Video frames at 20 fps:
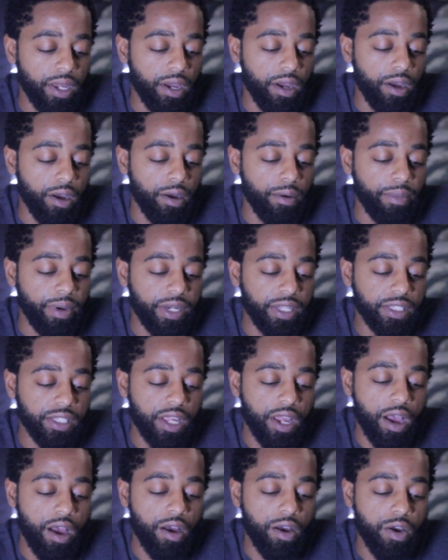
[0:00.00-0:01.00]
But it's
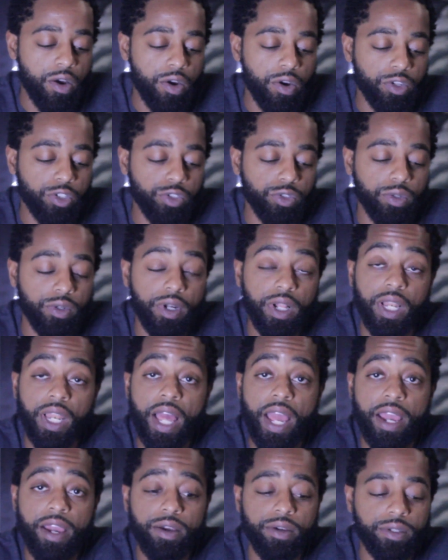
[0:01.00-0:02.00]
called Cultural
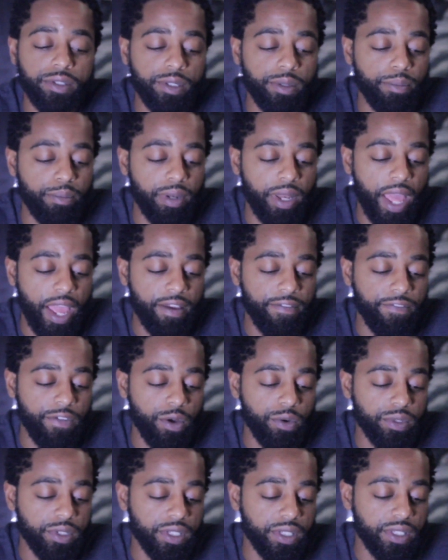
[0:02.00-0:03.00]
Clowns, Black
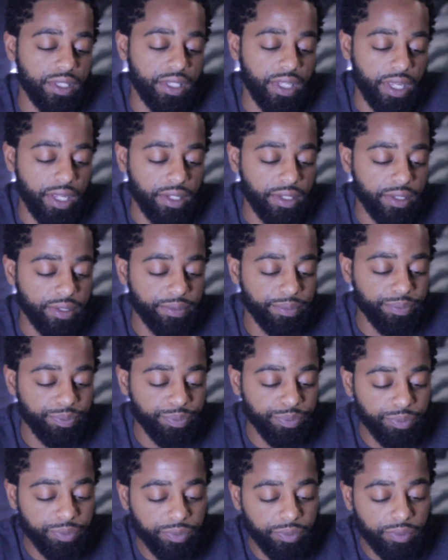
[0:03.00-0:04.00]
Folks and Sex.
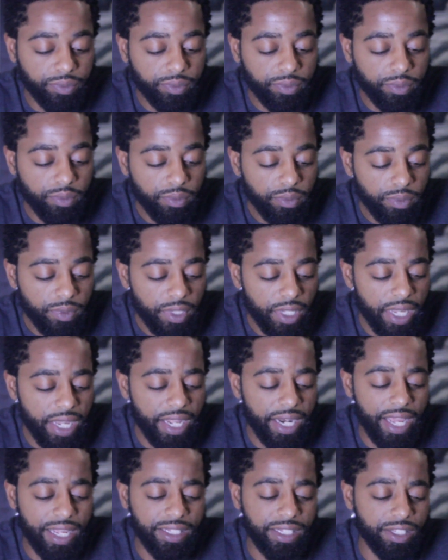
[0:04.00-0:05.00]

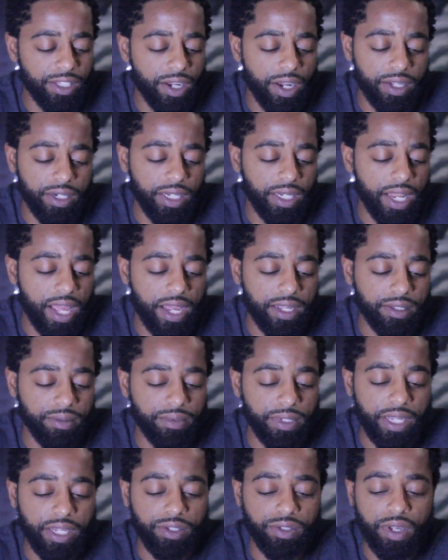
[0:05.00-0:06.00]
And I just underlined
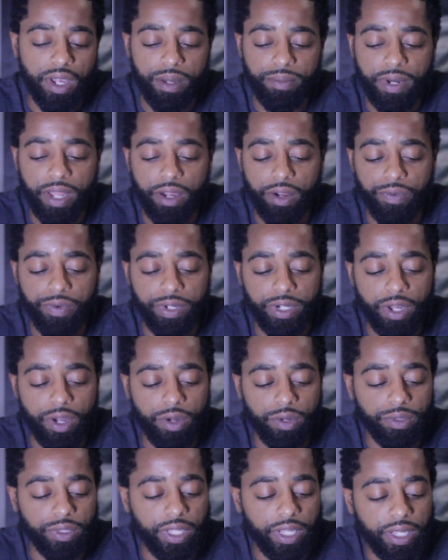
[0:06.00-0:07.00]
some things, so I'm not gonna read the
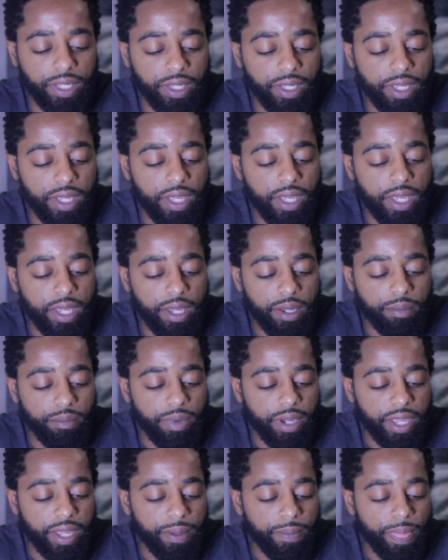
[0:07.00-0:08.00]
whole thing.
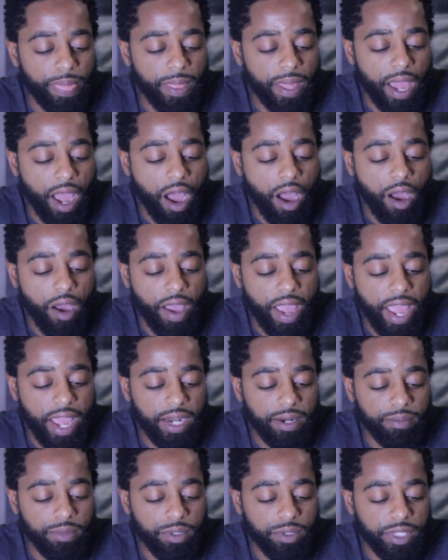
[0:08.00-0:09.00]
But all
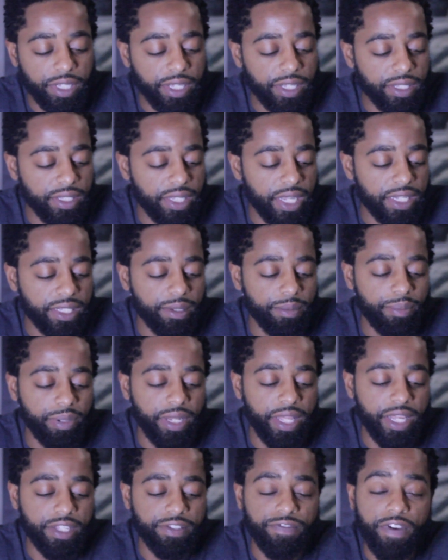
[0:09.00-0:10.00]
animals, insects, and
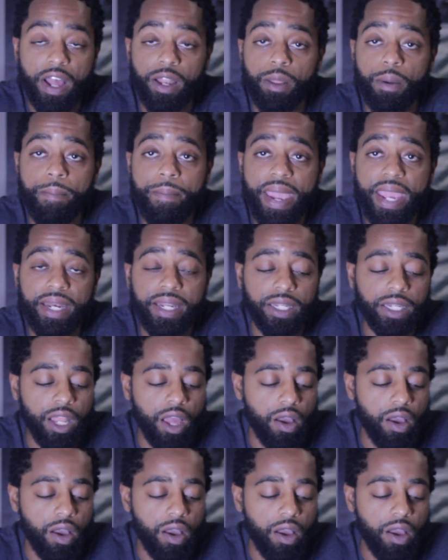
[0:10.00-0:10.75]
plants follow mating